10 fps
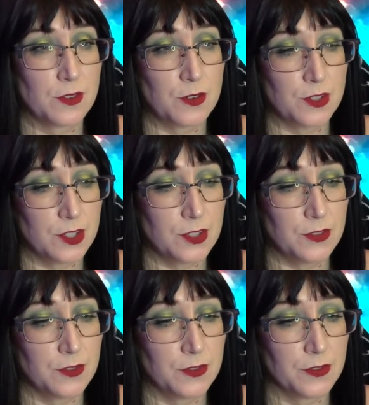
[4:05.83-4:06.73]
or two
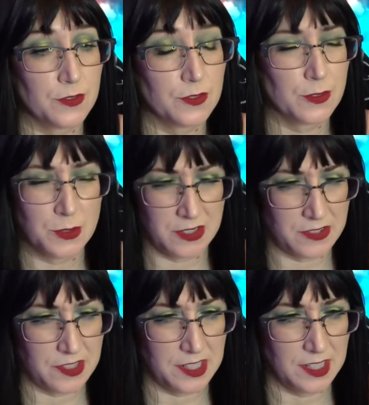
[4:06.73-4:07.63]
or
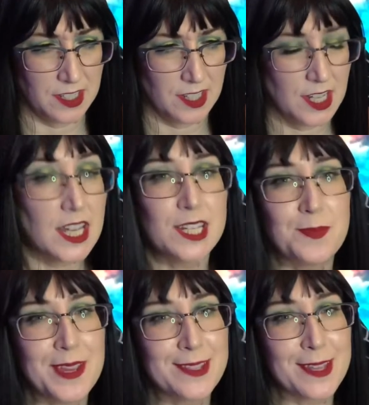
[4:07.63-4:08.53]
three. It
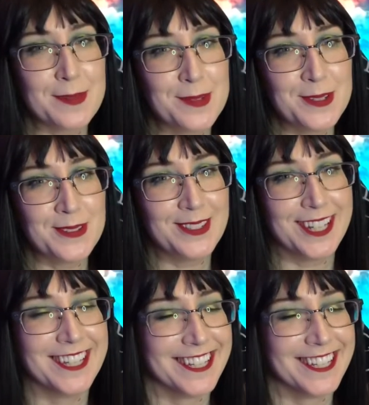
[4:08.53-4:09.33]
depends on the mood.